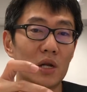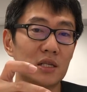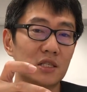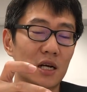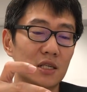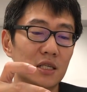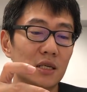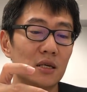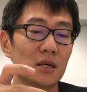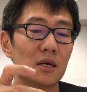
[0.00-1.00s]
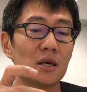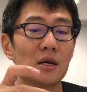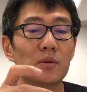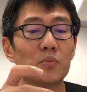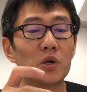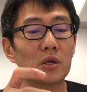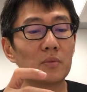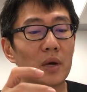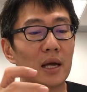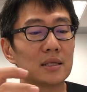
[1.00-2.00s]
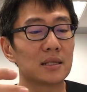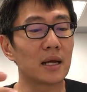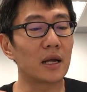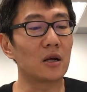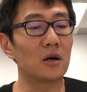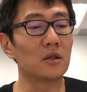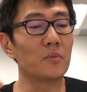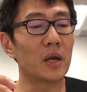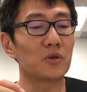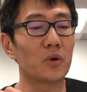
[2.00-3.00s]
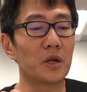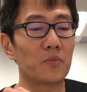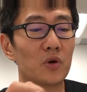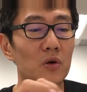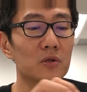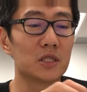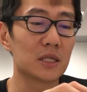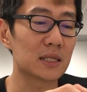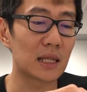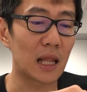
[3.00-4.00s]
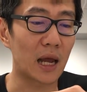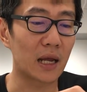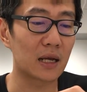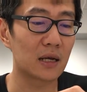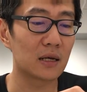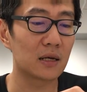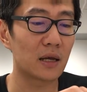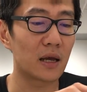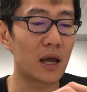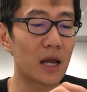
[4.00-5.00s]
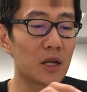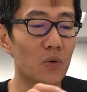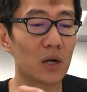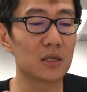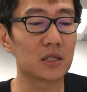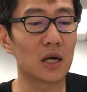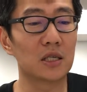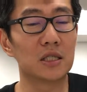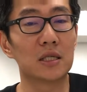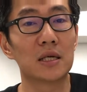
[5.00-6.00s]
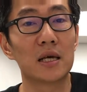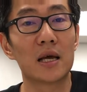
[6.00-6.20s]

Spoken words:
wireless charging, put my S9 on the Mate 20 Pro just like any wireless charger,